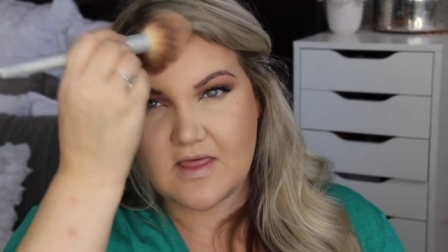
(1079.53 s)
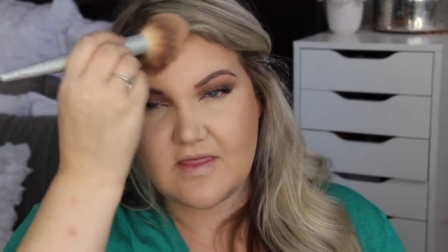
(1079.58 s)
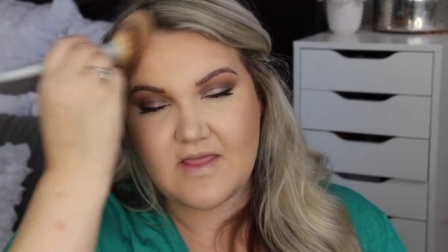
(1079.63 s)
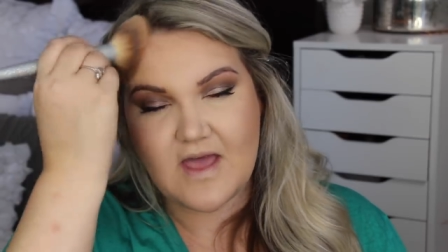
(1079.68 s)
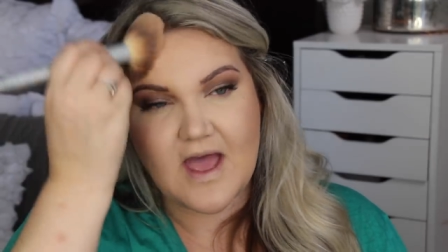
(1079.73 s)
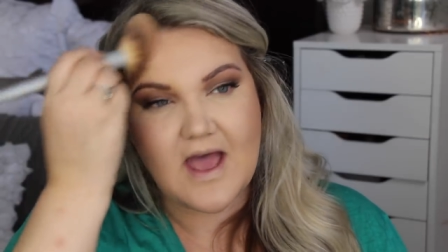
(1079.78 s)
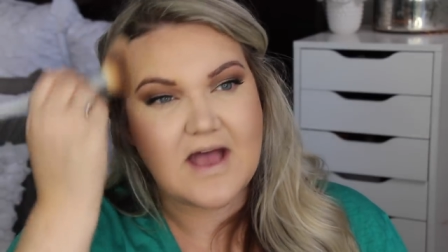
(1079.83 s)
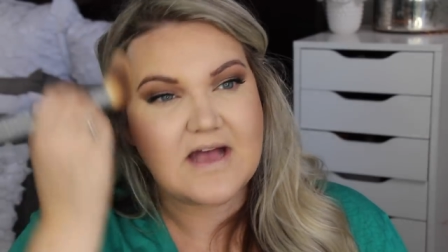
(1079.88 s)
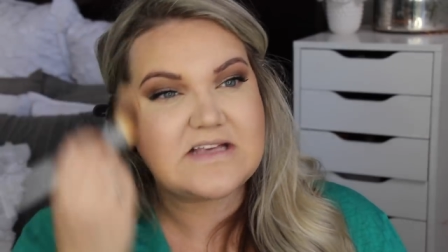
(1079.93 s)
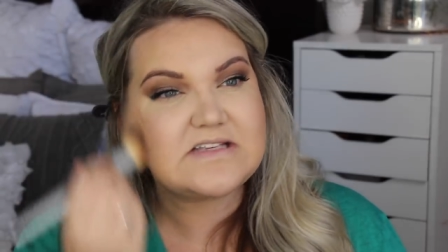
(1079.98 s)
in
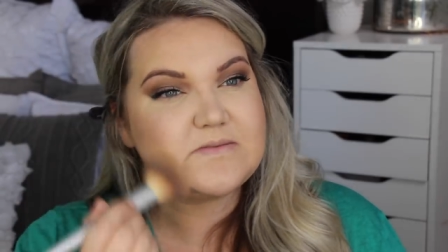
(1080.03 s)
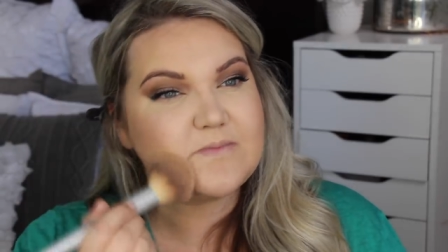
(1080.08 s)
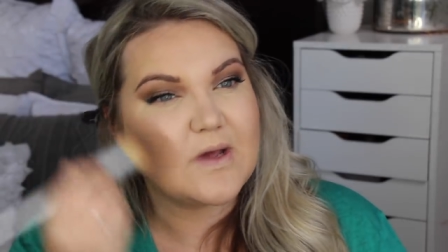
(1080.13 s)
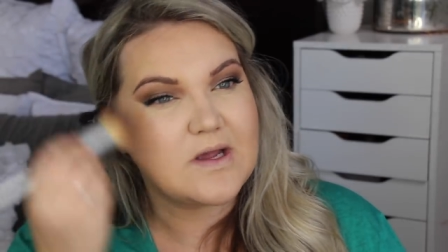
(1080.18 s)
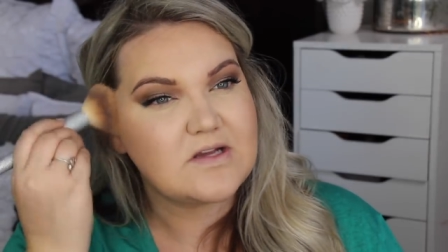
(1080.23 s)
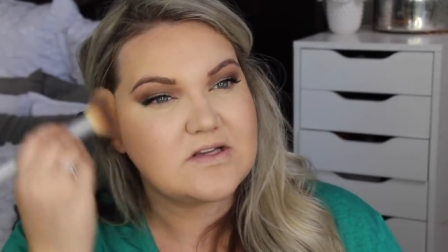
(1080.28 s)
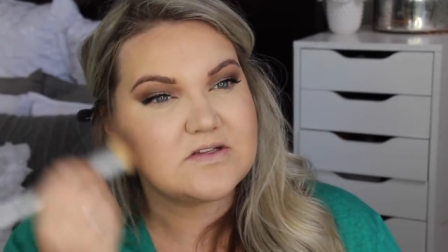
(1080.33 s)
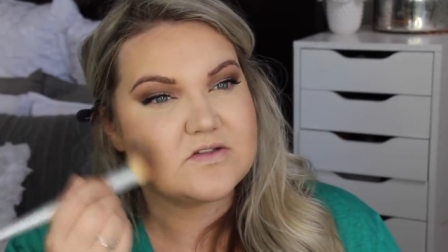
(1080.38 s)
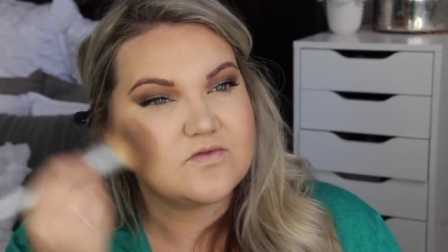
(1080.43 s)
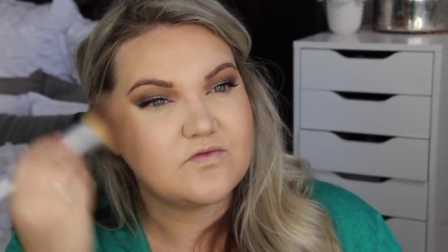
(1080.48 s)
that
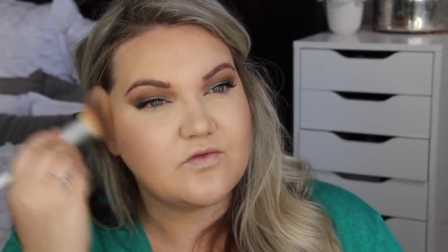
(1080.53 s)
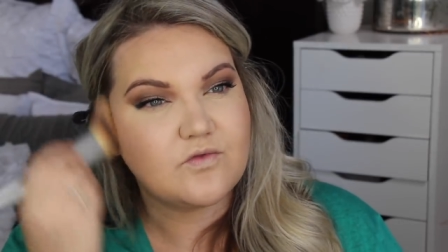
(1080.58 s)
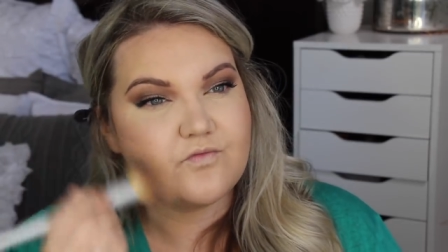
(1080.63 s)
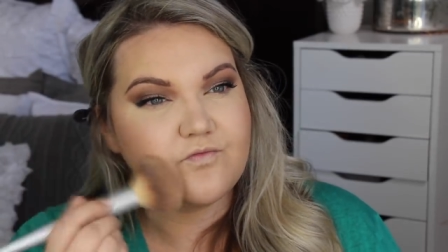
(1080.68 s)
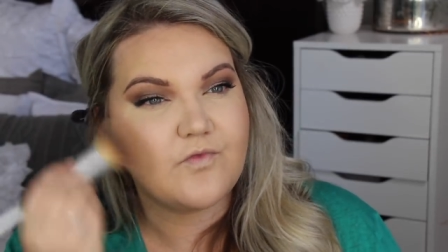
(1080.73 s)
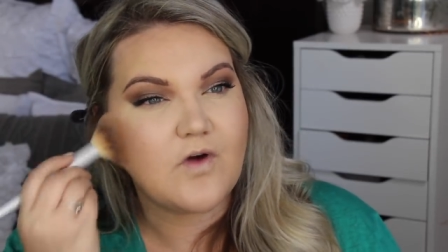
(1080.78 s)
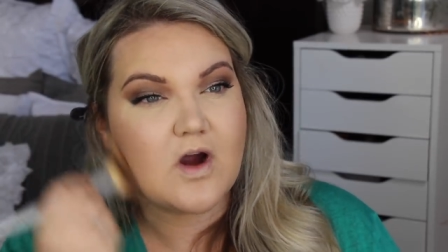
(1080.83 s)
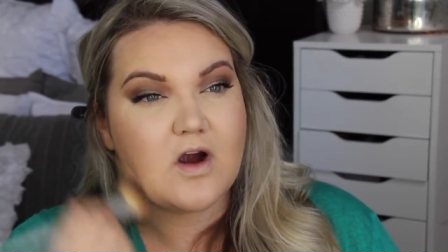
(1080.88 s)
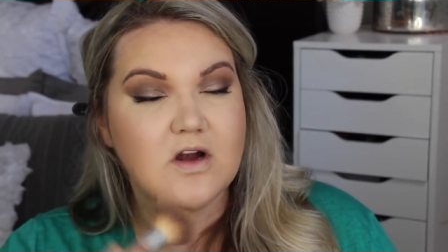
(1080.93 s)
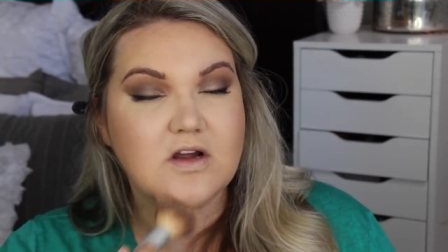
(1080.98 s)
aspect as
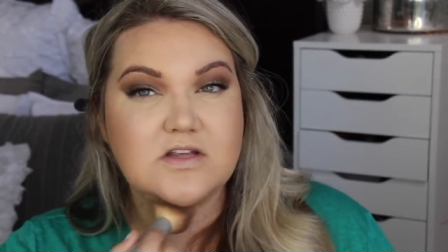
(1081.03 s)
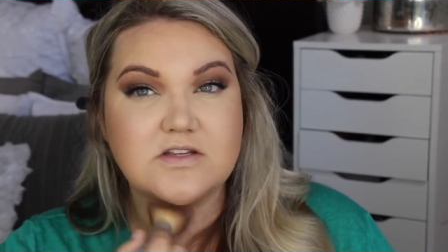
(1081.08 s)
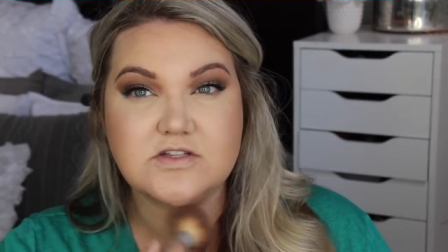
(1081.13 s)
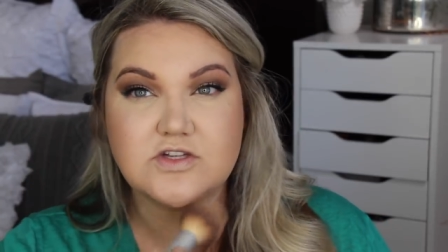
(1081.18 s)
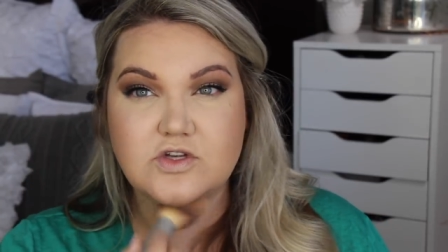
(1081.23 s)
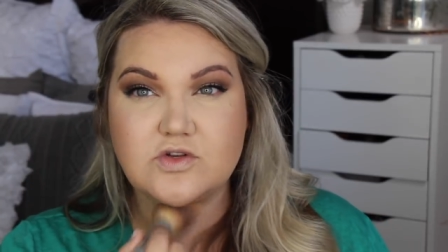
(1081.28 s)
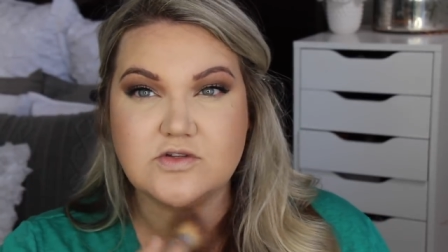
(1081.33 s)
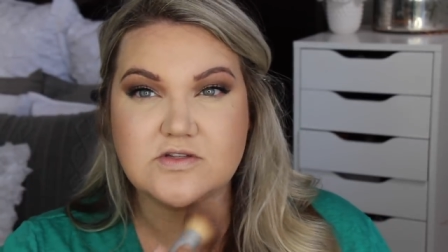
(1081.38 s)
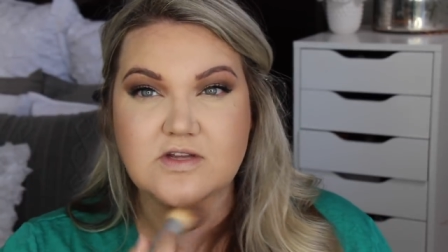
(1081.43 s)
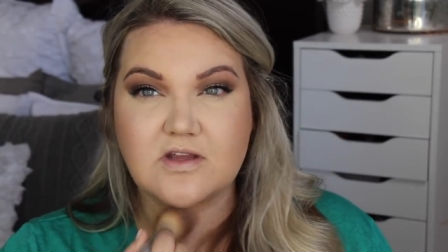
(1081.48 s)
far
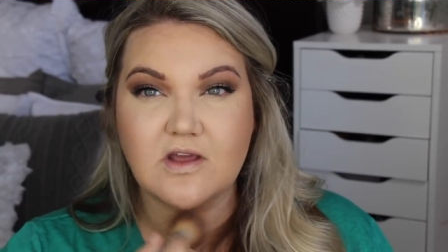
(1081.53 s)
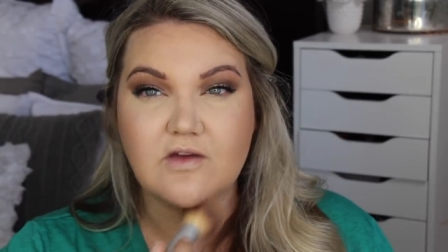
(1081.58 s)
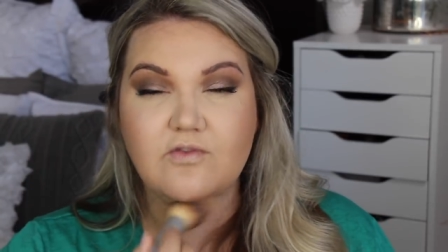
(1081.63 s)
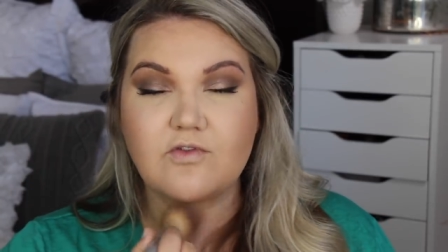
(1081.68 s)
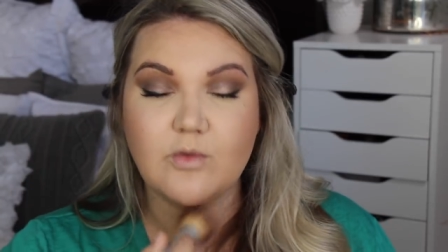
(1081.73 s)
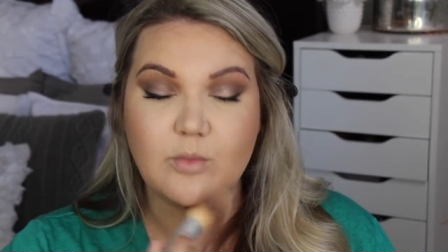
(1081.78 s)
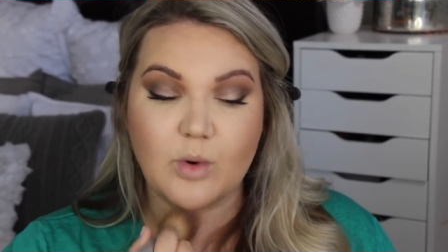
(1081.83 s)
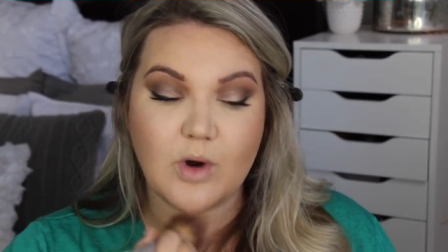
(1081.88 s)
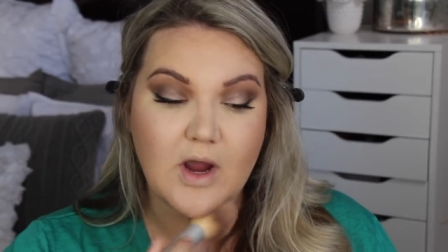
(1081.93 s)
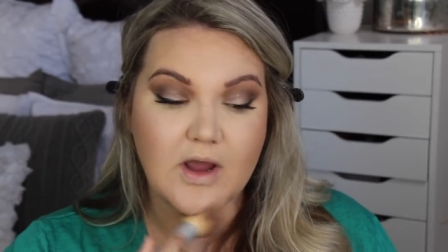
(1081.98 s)
as using it
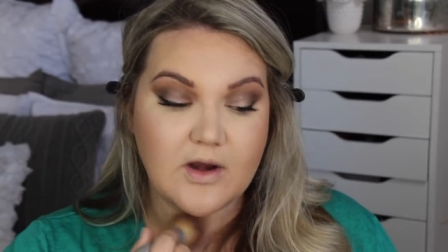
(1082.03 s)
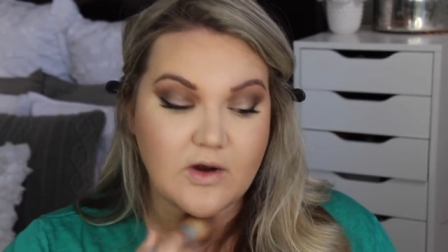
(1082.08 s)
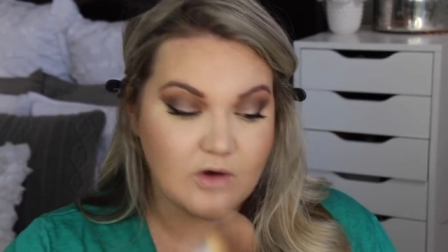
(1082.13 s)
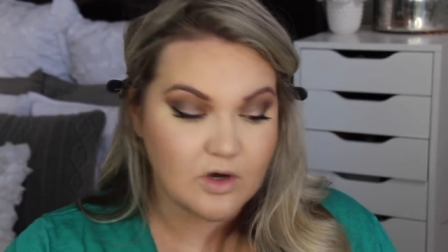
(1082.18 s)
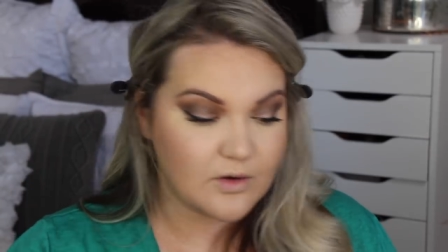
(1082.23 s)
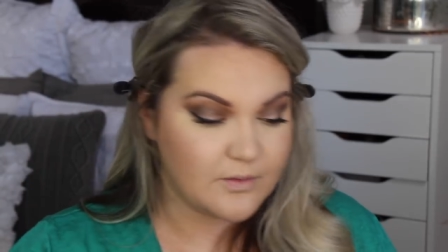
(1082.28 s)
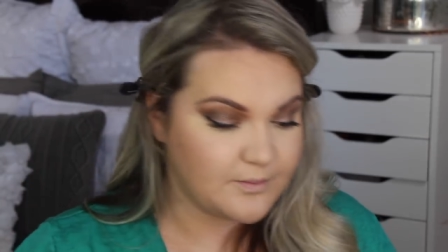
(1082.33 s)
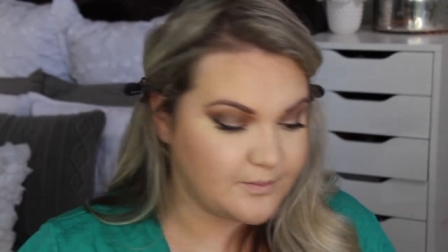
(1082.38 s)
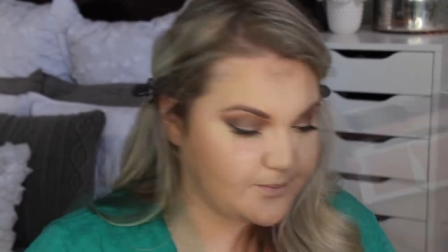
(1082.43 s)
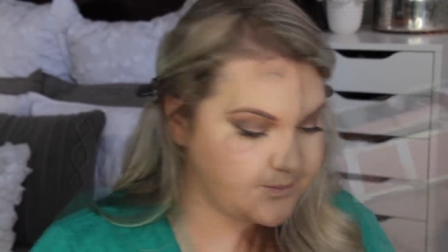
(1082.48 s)
for
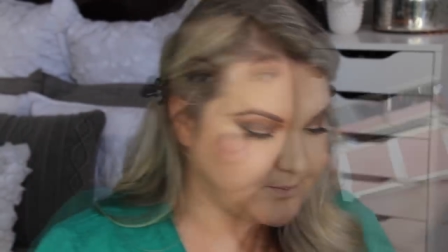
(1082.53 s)
bridal.